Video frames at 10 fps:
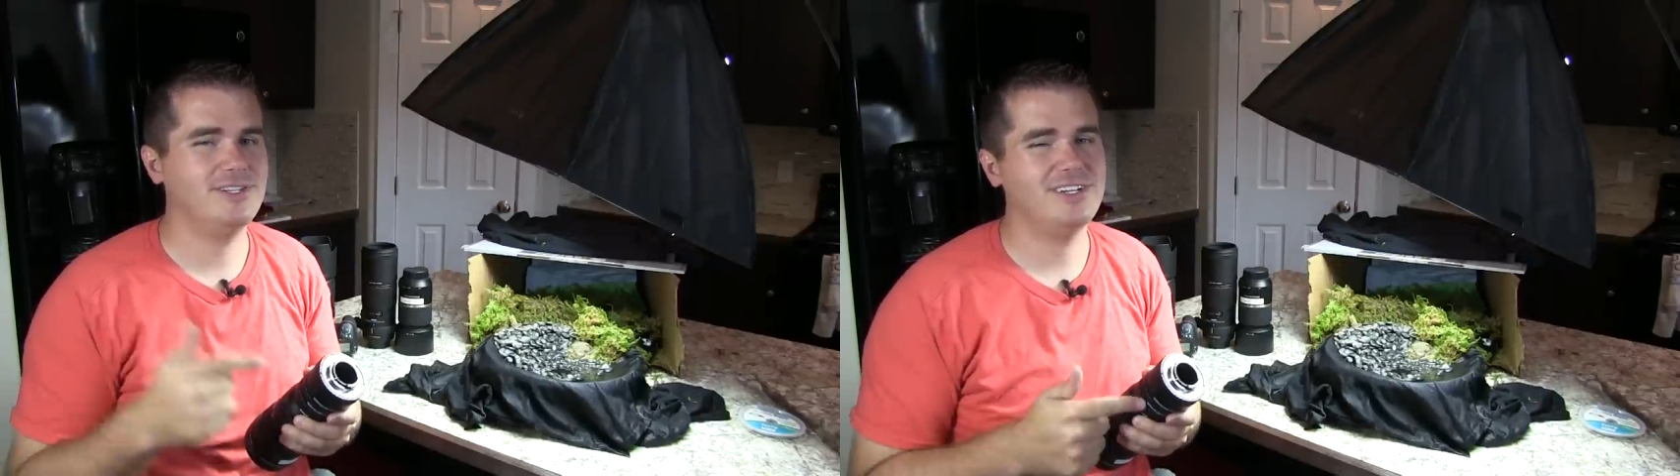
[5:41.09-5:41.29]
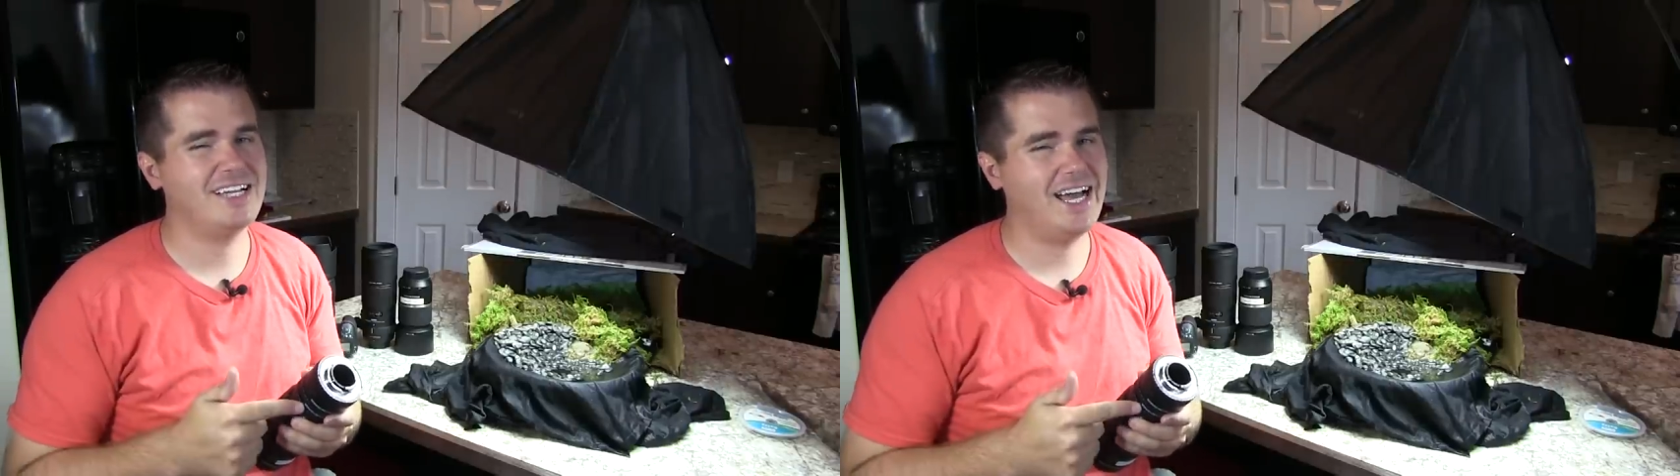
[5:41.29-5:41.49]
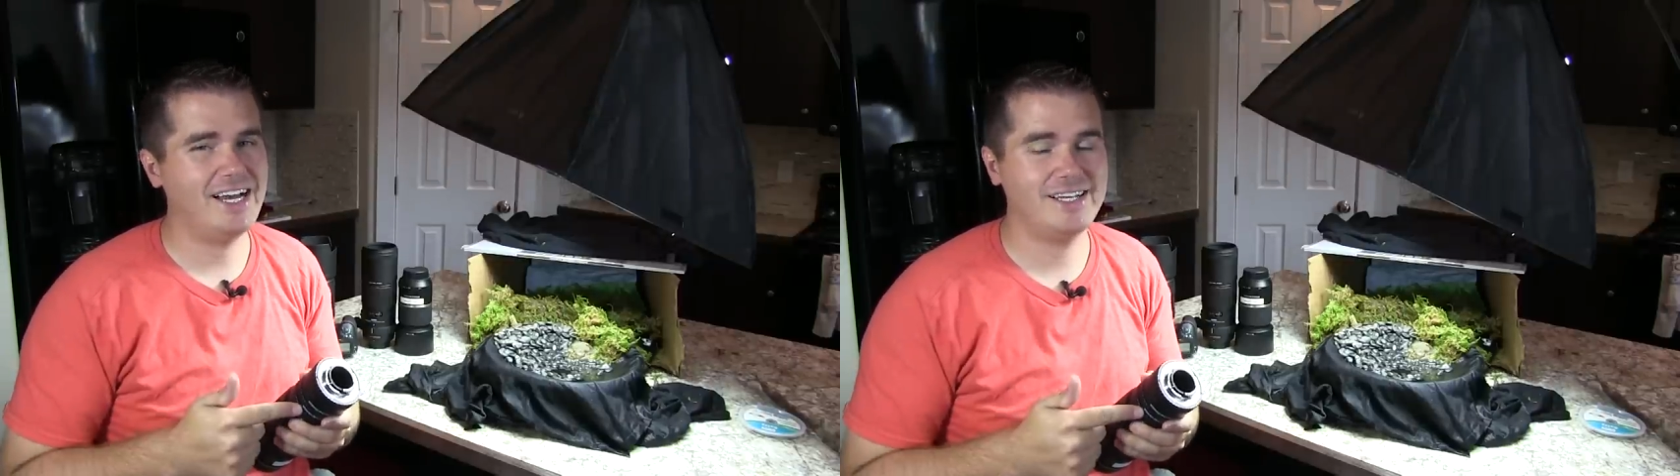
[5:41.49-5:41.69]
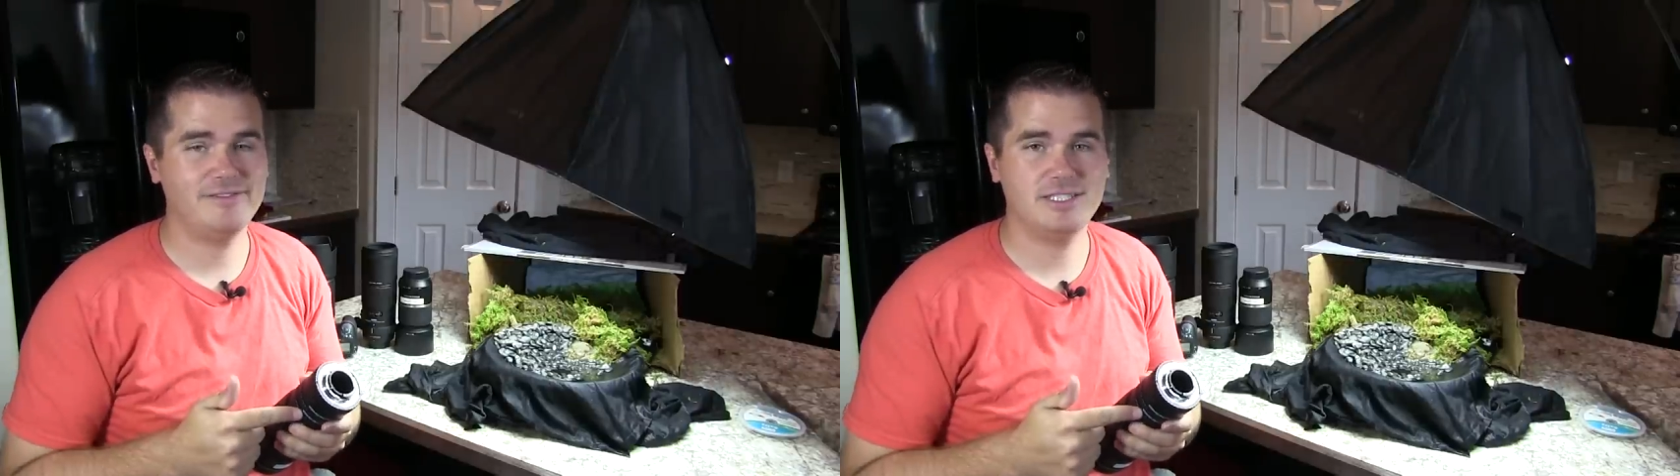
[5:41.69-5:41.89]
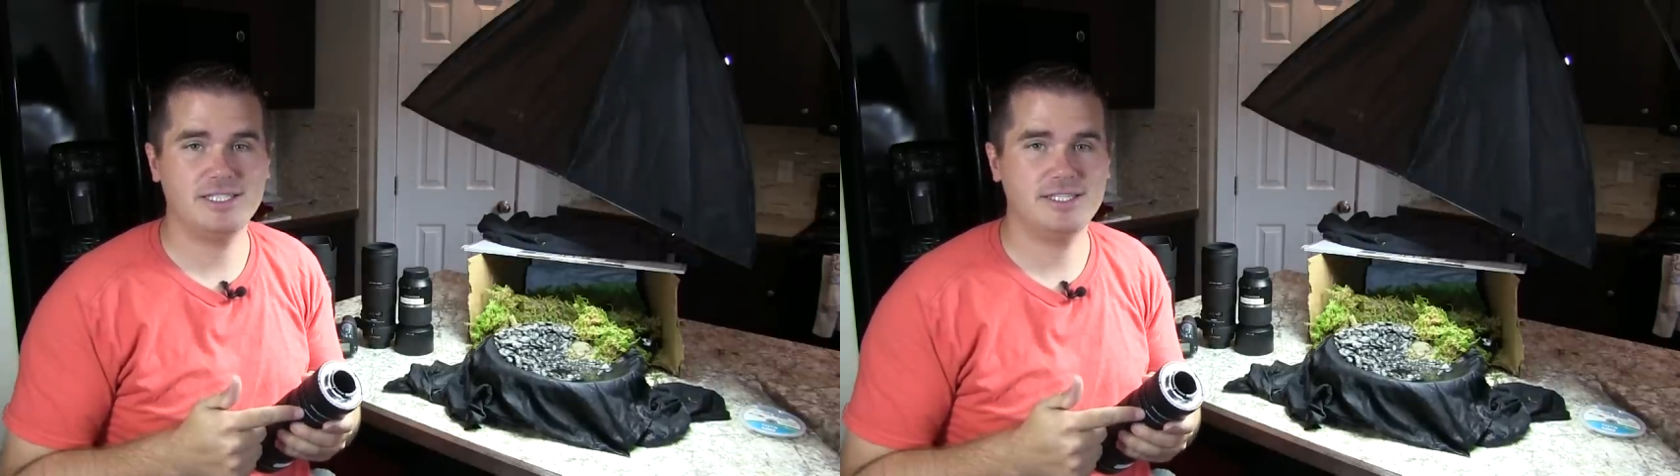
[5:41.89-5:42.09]
you gotta
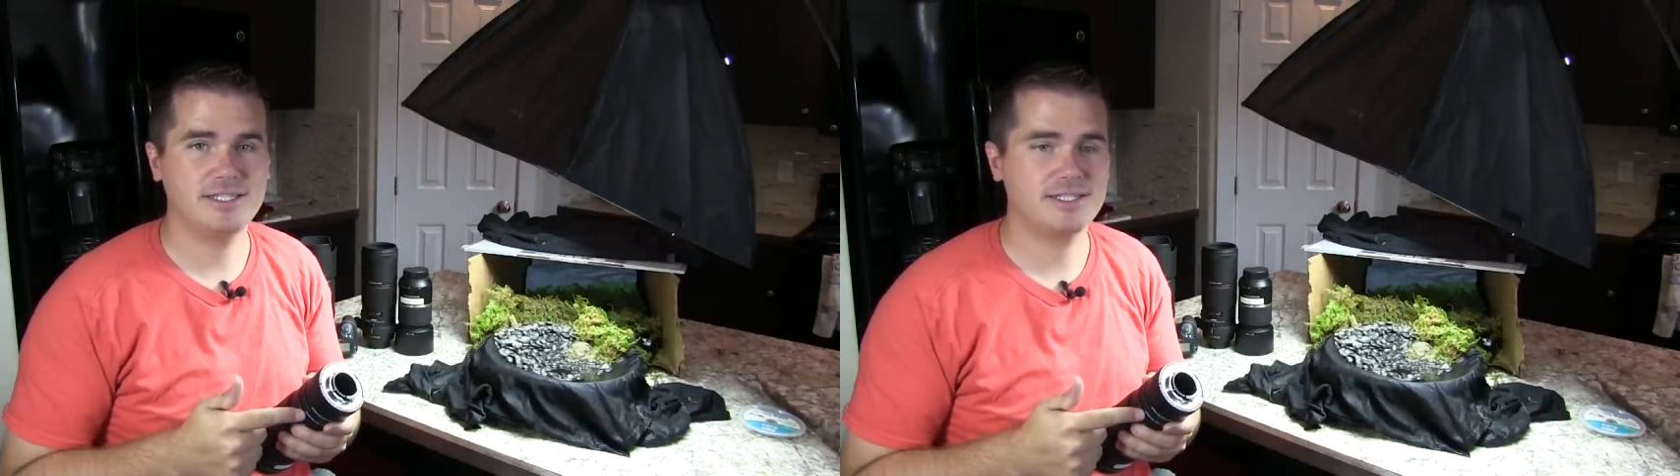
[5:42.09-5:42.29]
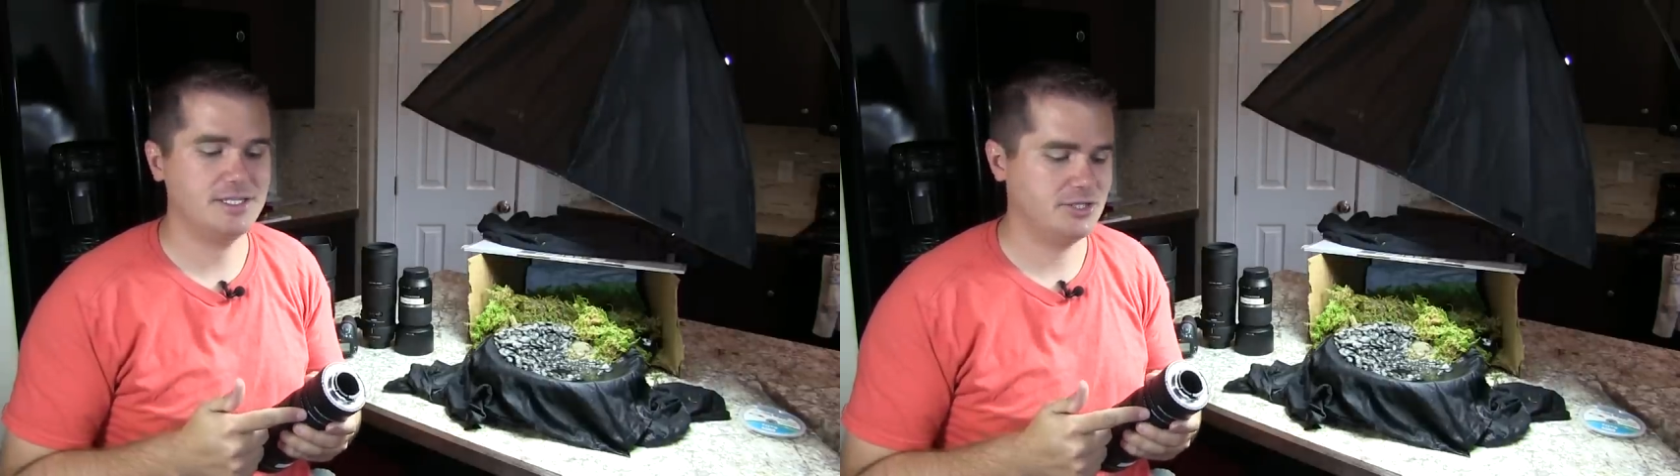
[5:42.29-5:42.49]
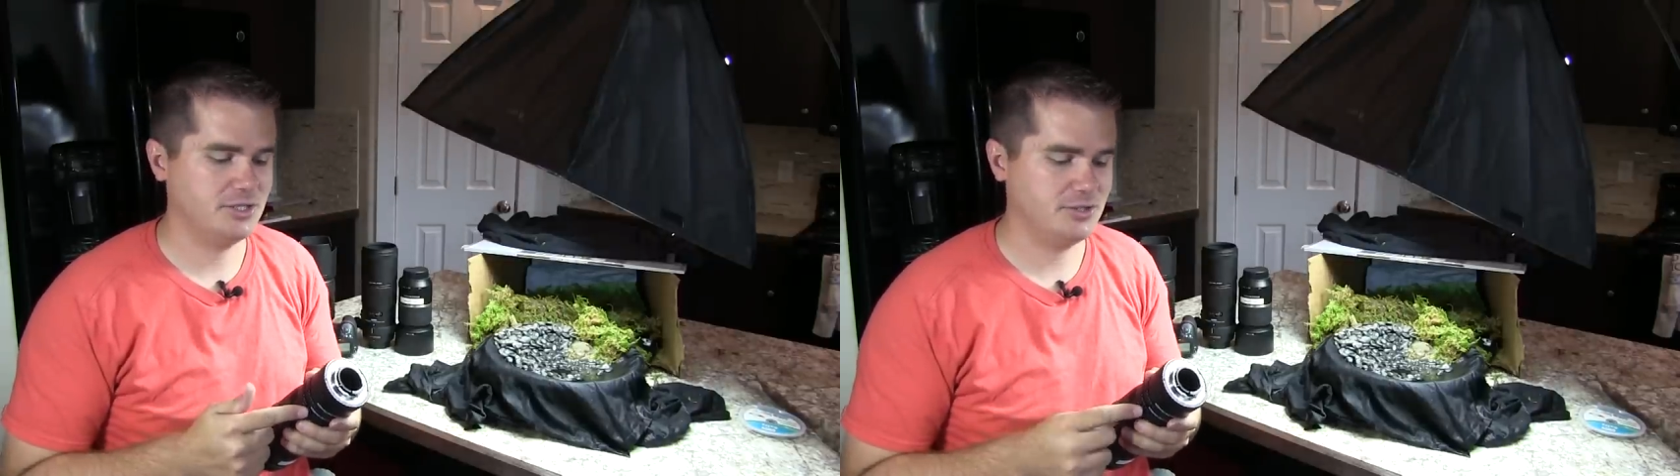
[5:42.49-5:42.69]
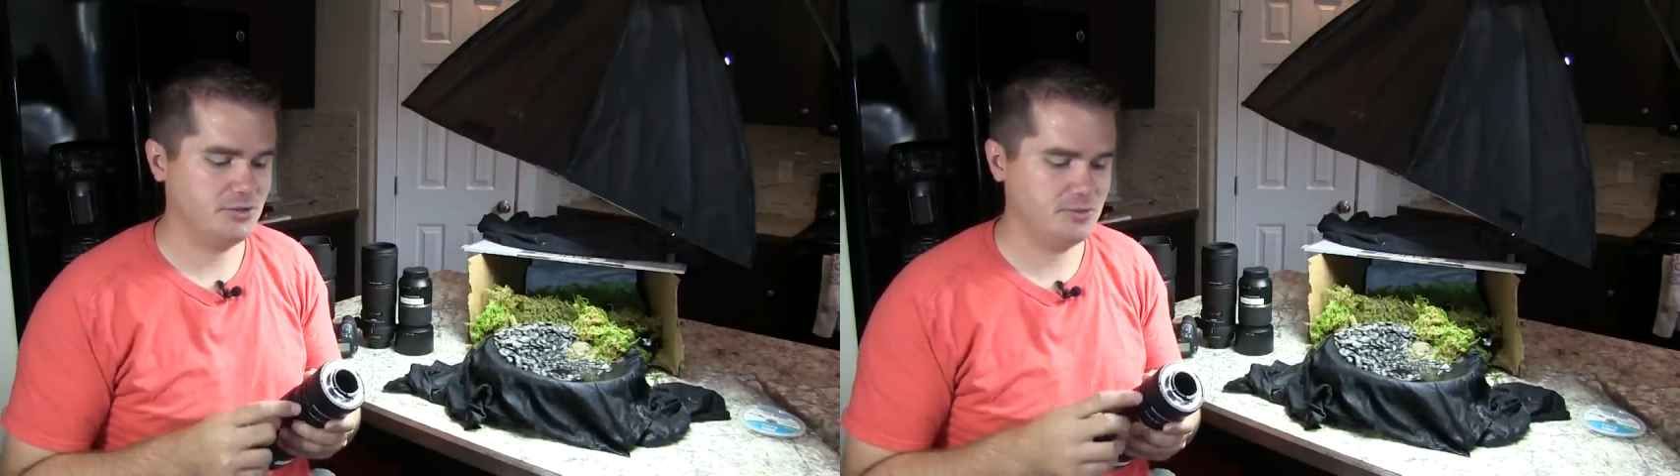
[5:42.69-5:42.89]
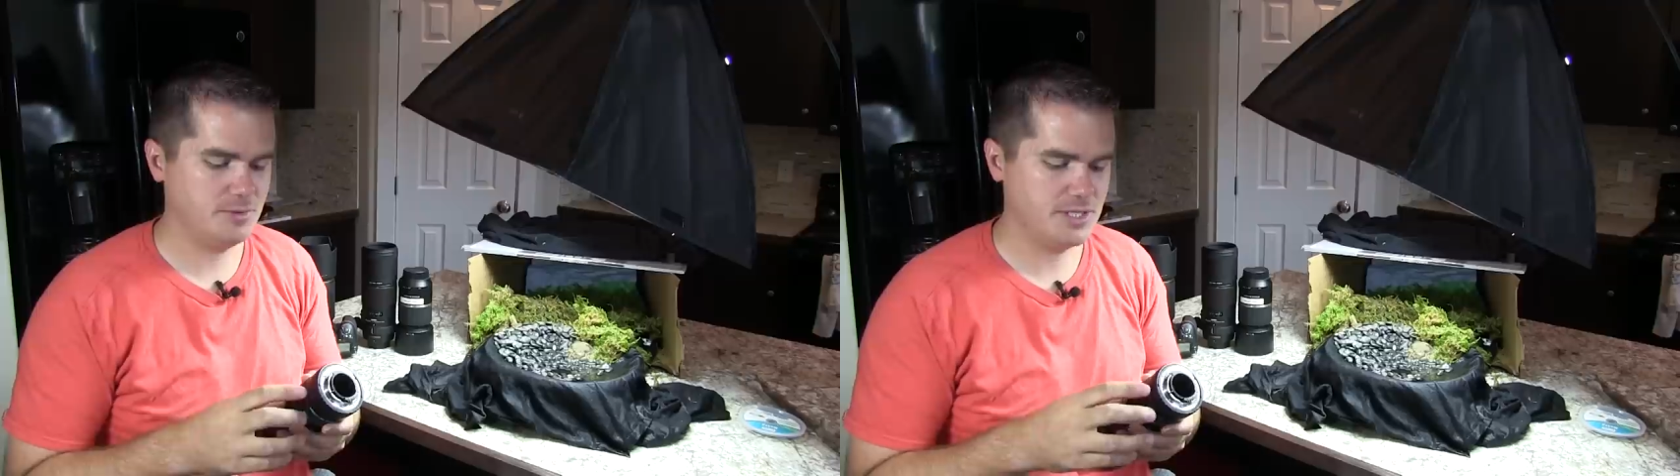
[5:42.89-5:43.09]
give it to the extension
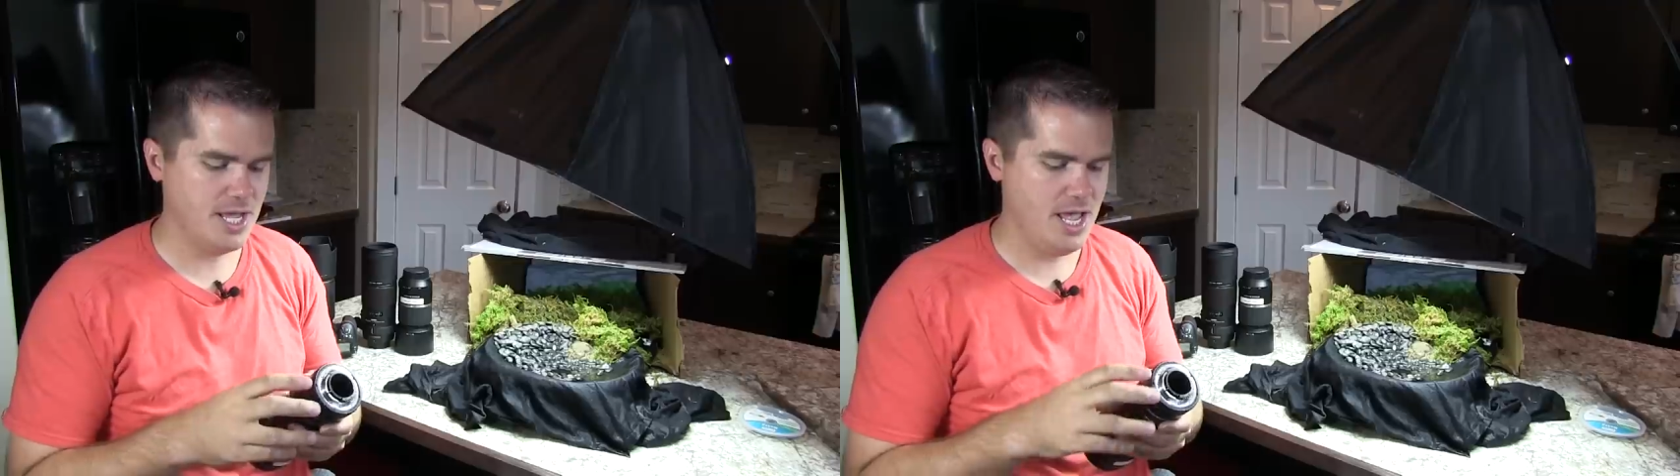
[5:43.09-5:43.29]
tubes.